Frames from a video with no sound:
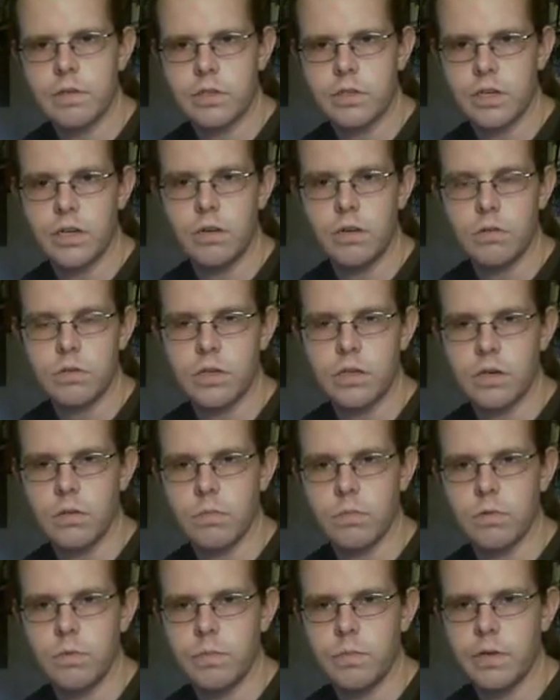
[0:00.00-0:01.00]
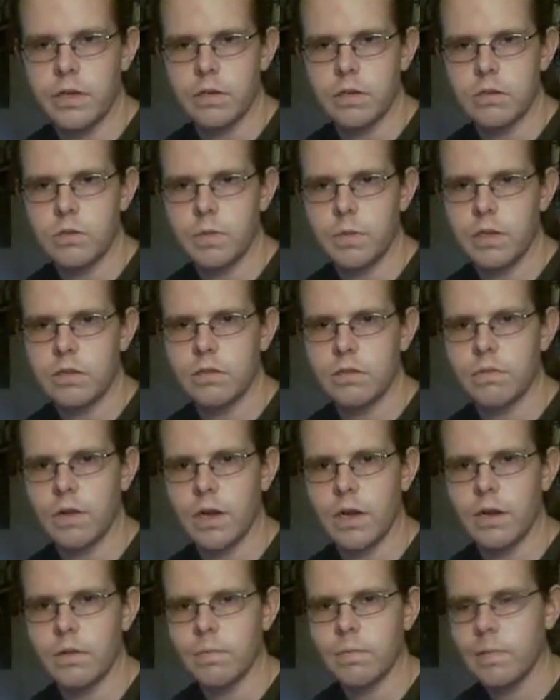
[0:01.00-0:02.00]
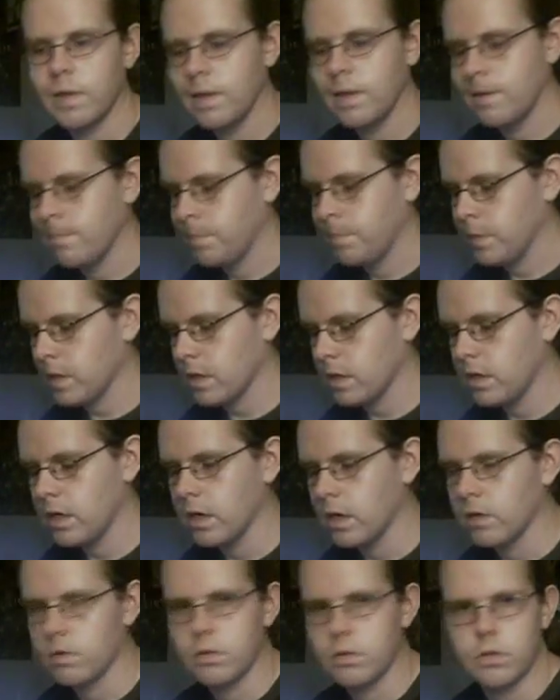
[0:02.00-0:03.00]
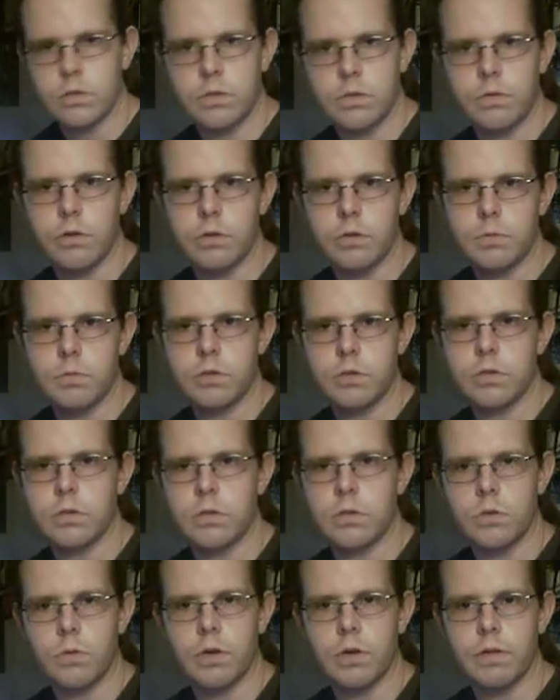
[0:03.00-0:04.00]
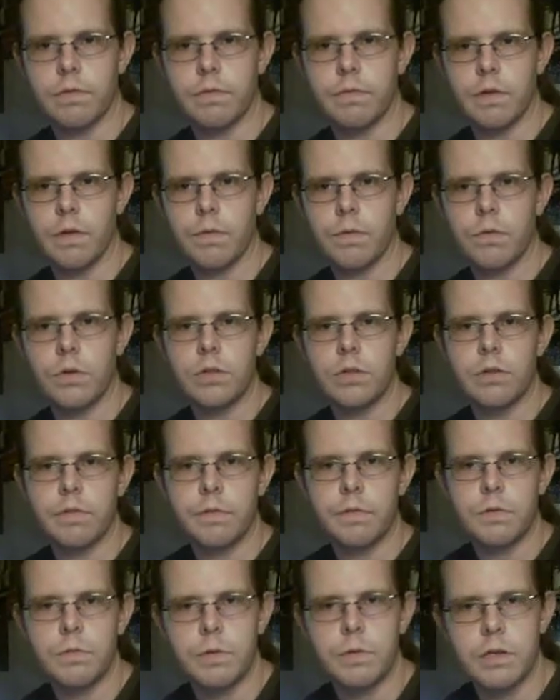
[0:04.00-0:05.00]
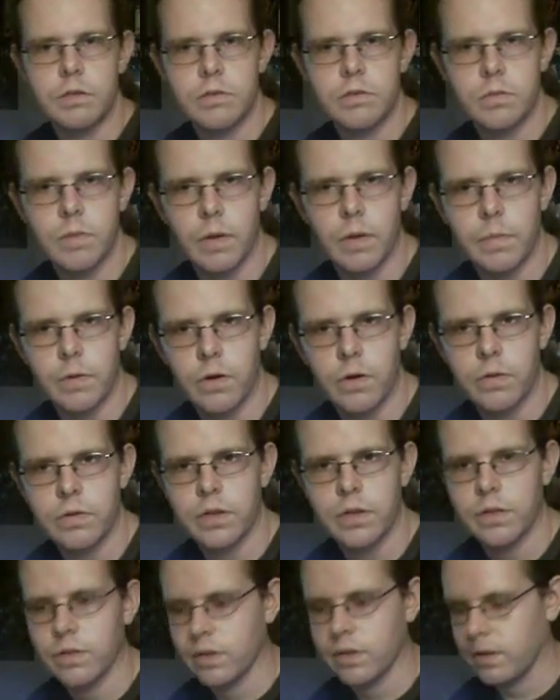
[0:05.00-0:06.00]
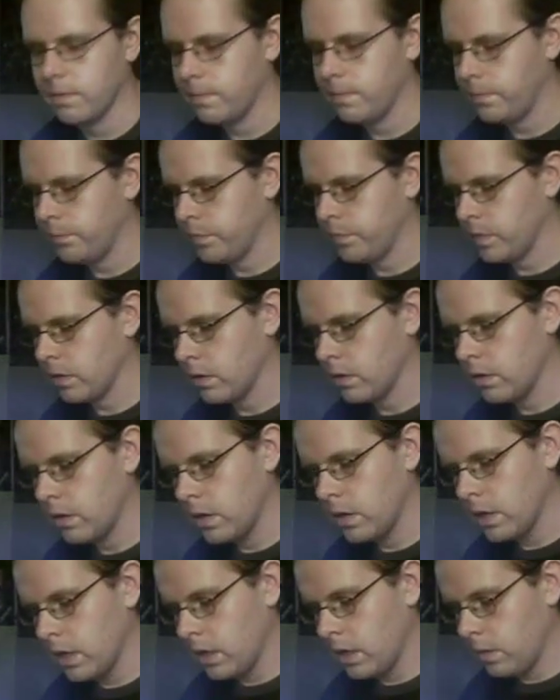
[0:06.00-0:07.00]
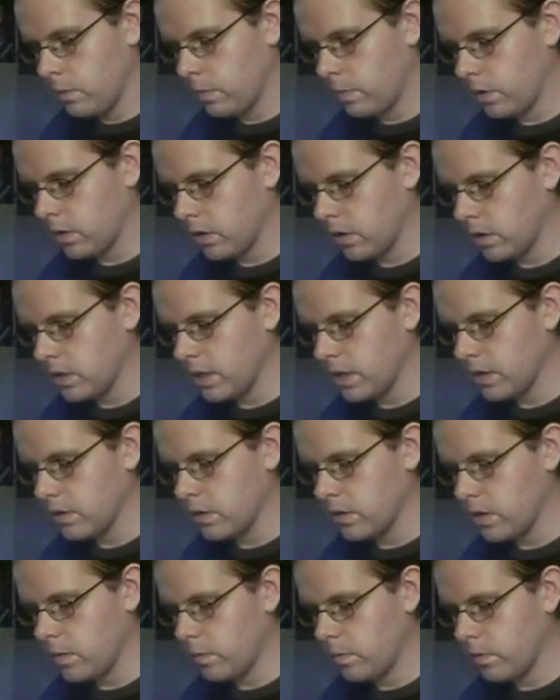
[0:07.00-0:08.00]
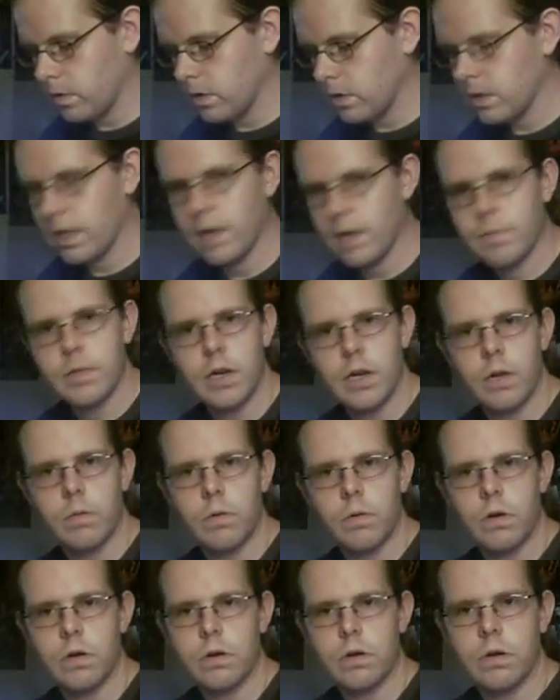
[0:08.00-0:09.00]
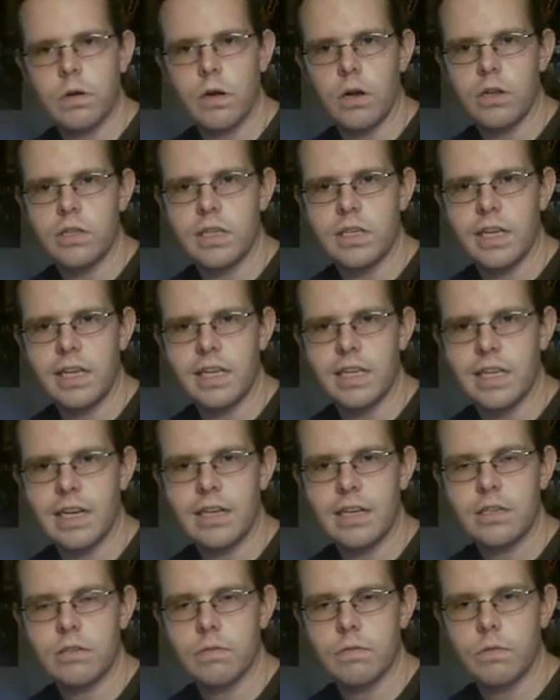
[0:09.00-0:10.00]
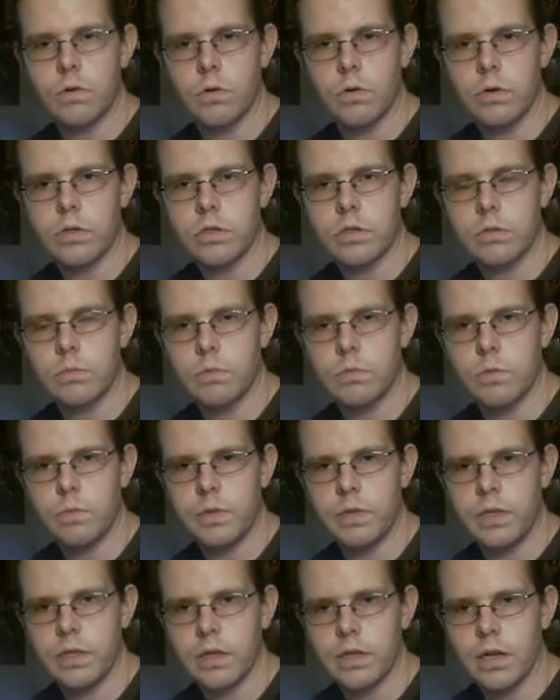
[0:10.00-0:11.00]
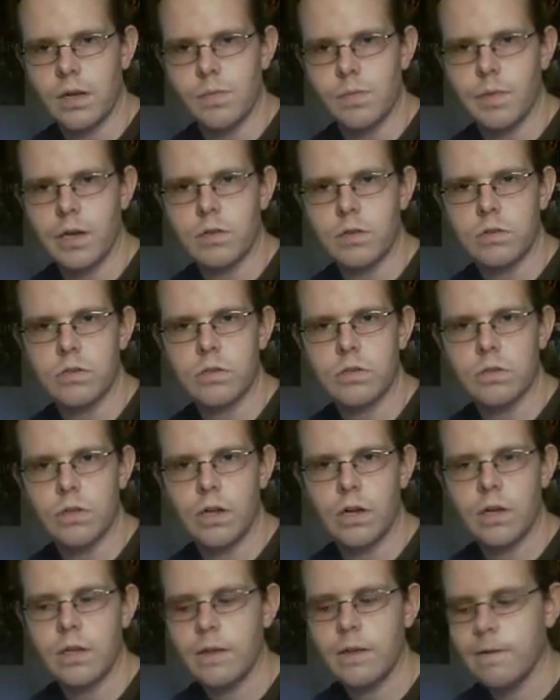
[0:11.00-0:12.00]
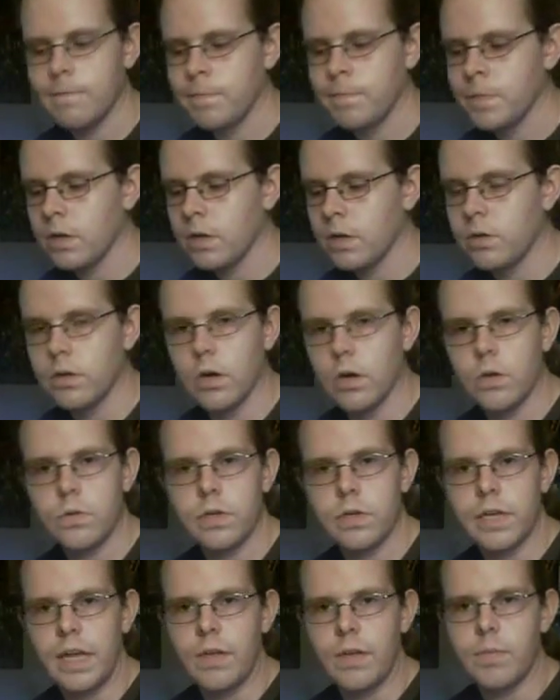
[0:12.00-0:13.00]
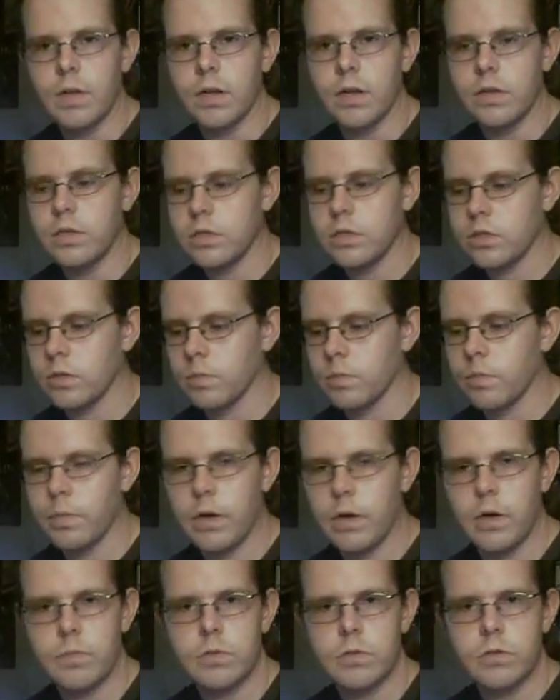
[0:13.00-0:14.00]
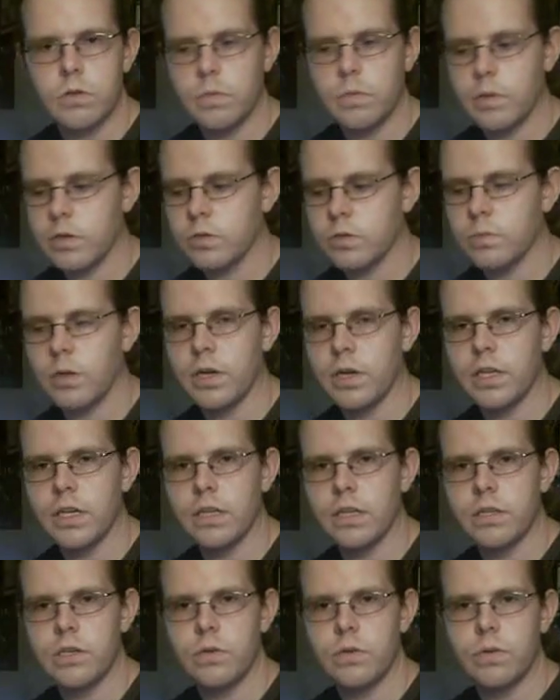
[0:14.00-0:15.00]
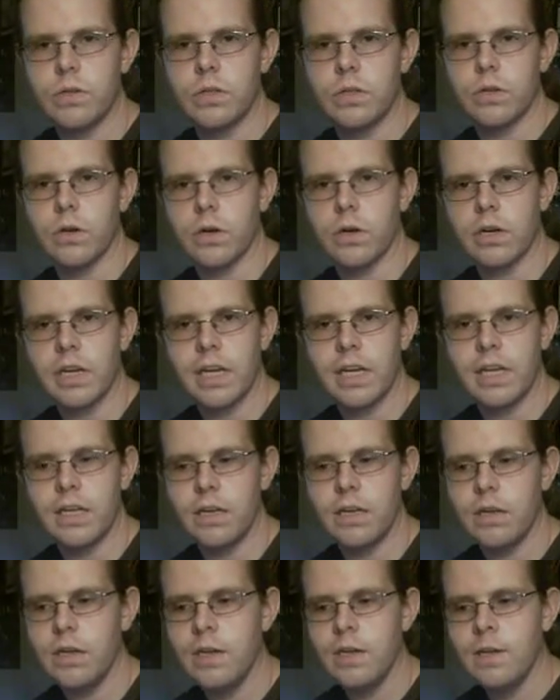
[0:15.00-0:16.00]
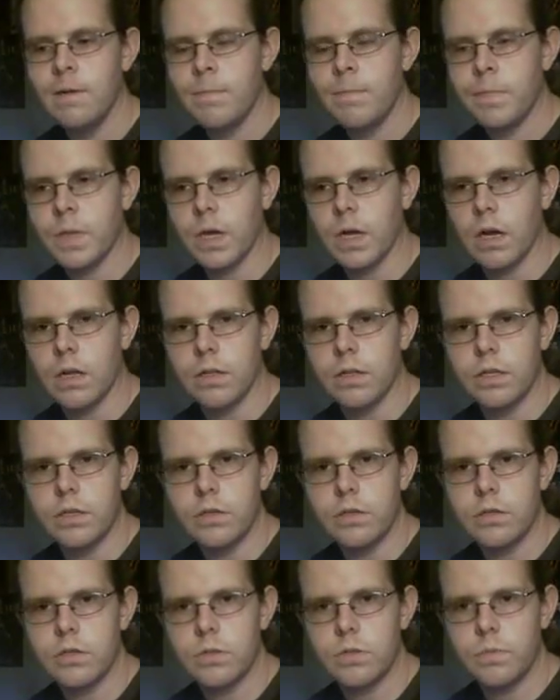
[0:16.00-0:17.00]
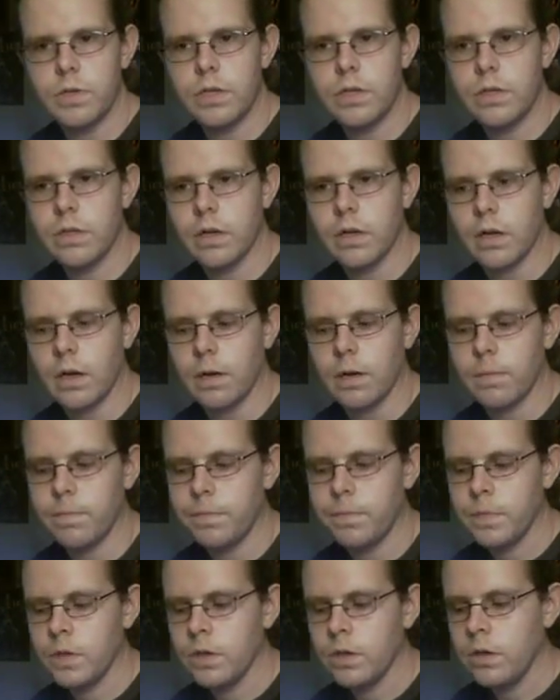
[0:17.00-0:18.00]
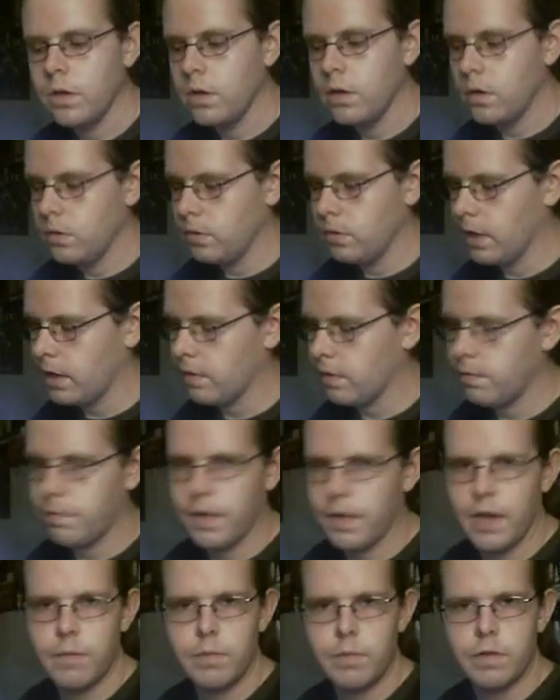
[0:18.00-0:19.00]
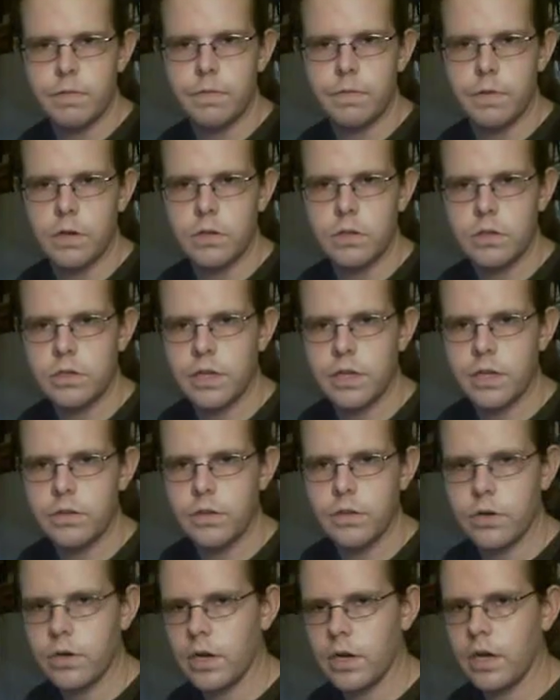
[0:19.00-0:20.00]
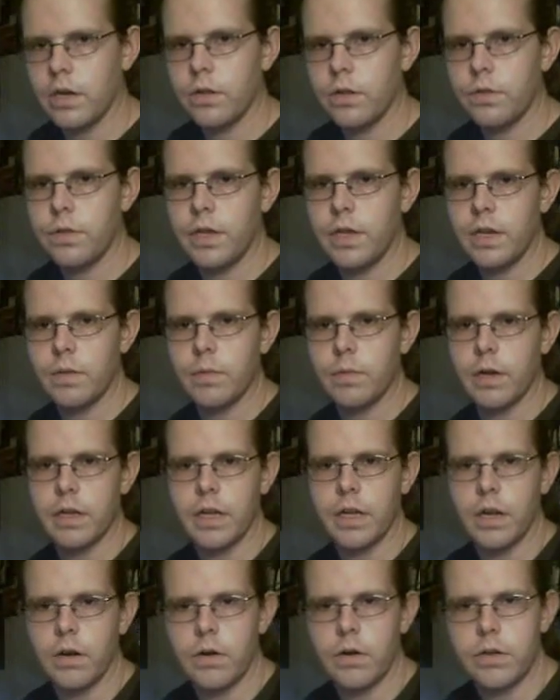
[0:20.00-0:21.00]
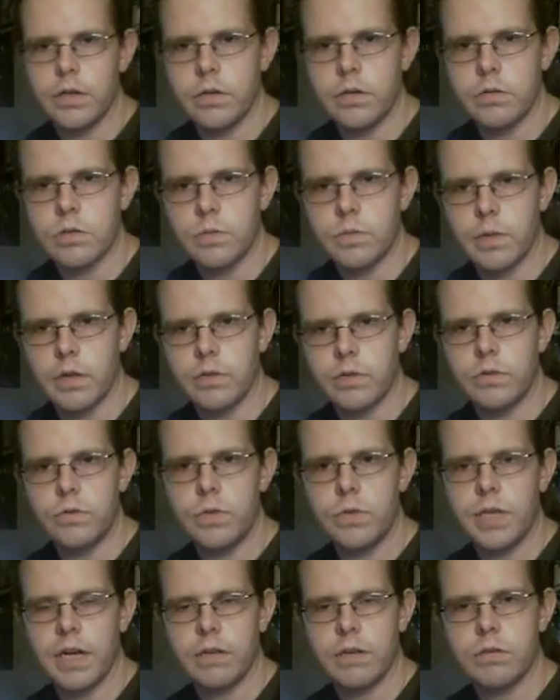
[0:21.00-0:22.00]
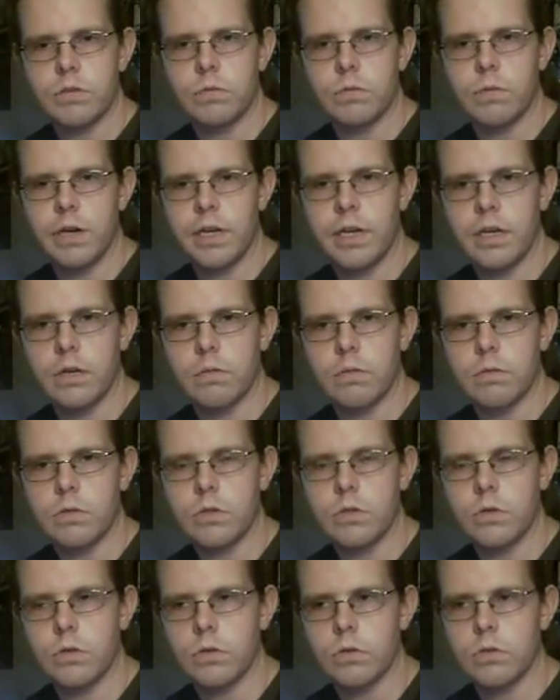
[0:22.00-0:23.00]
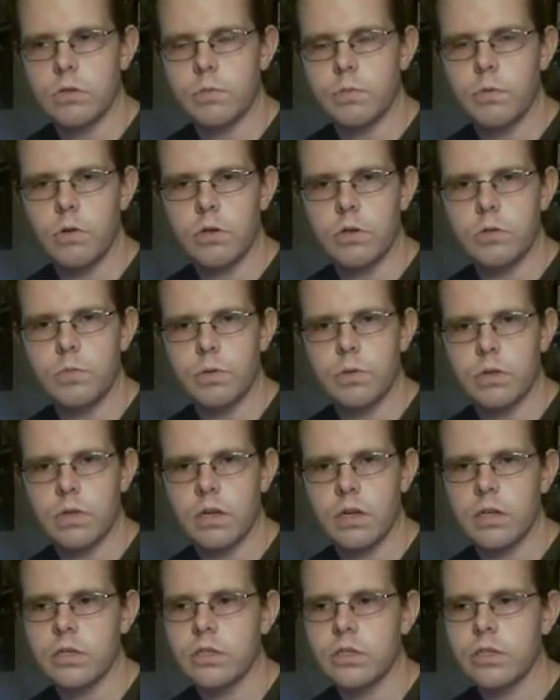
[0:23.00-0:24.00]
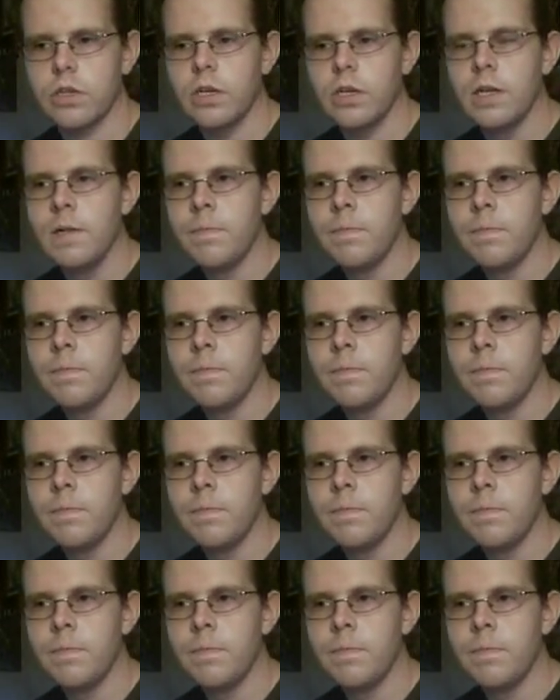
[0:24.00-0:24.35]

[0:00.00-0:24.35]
Because I know it's like a real big expensive item. Because Christmas is the 25th, only a few weeks from my birthday then. But yeah, the number one game that I want on the AES, of course, would be Metal Slug. The game that I used to pump so much money into in the arcade. There used to be like a family fun center kind of thing in my area. It was about 2 towns away, and it was called Sports Plus.